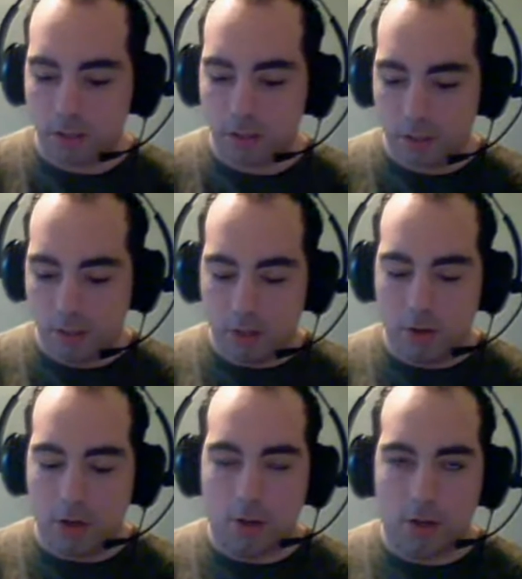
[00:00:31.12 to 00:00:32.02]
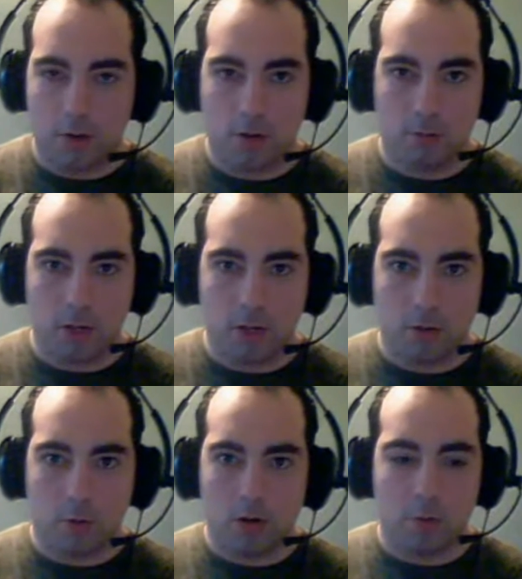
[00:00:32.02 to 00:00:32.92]
No, I don't
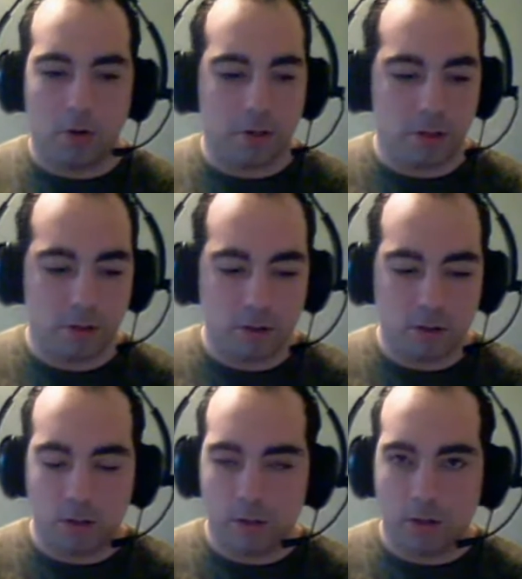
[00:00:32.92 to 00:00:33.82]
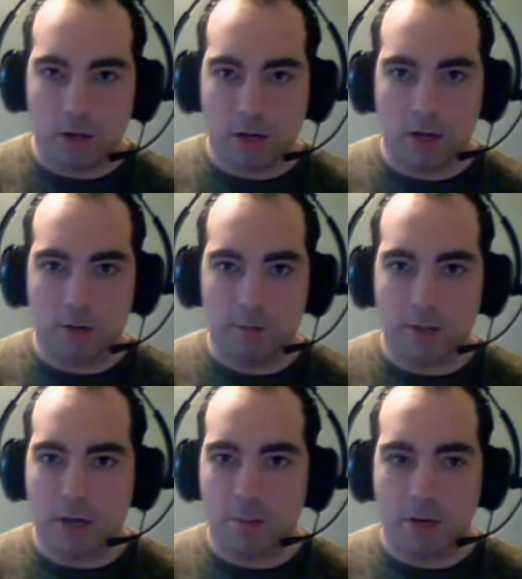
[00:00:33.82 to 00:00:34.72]
work with the
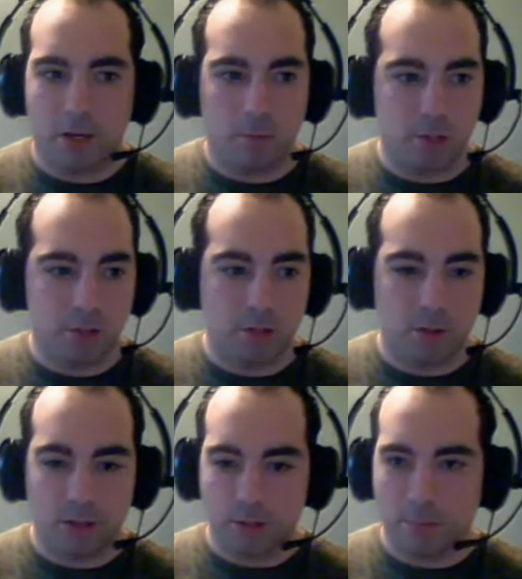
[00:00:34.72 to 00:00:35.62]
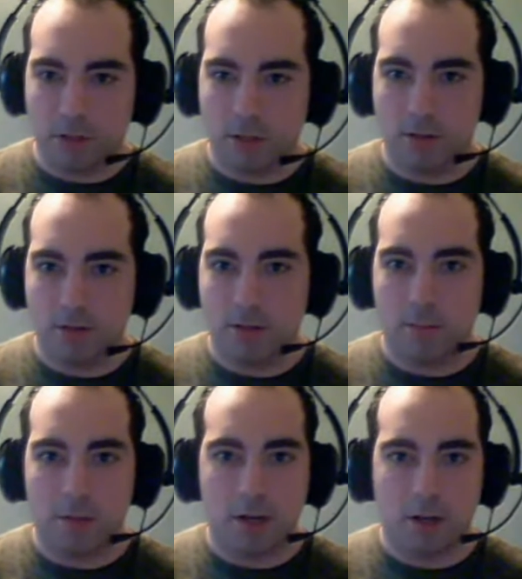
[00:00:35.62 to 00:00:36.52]
company. I'm just doing this because they made
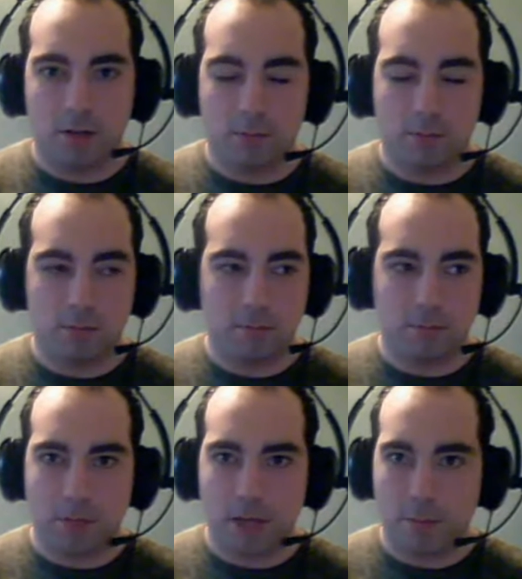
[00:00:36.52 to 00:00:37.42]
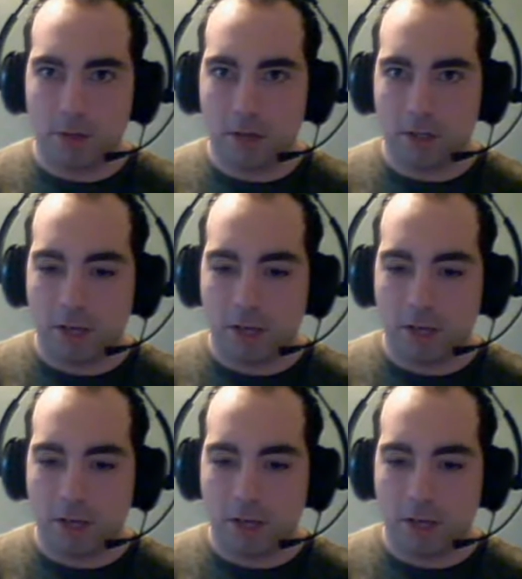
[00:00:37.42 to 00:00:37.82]
a damn good game.